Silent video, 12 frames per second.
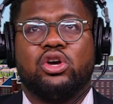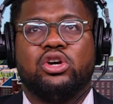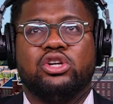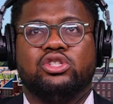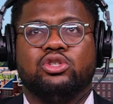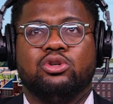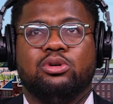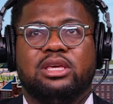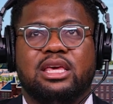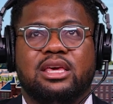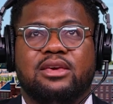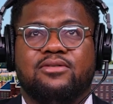Could you
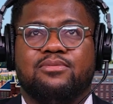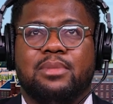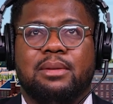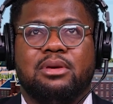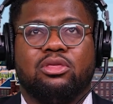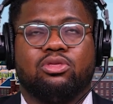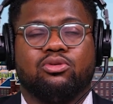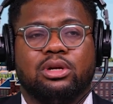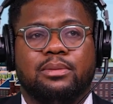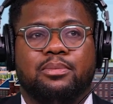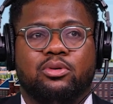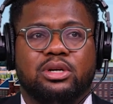give maybe
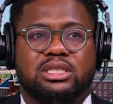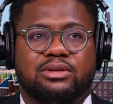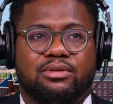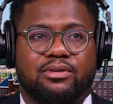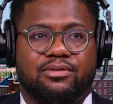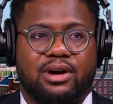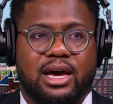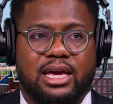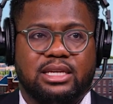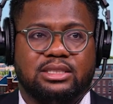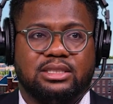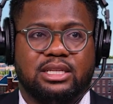three points of
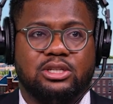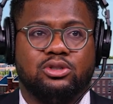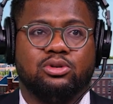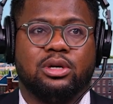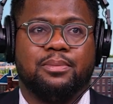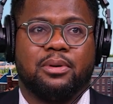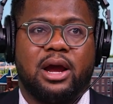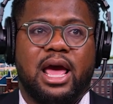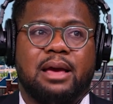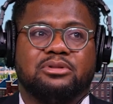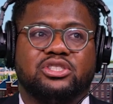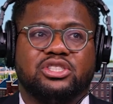advice that you could
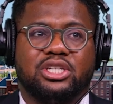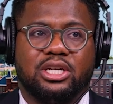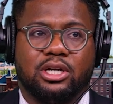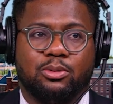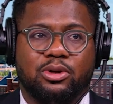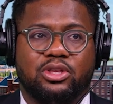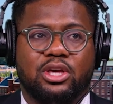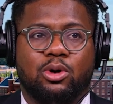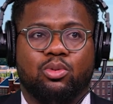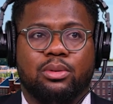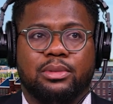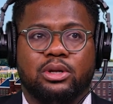perhaps share with
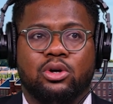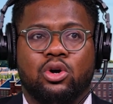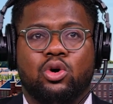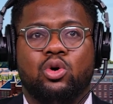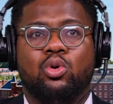young women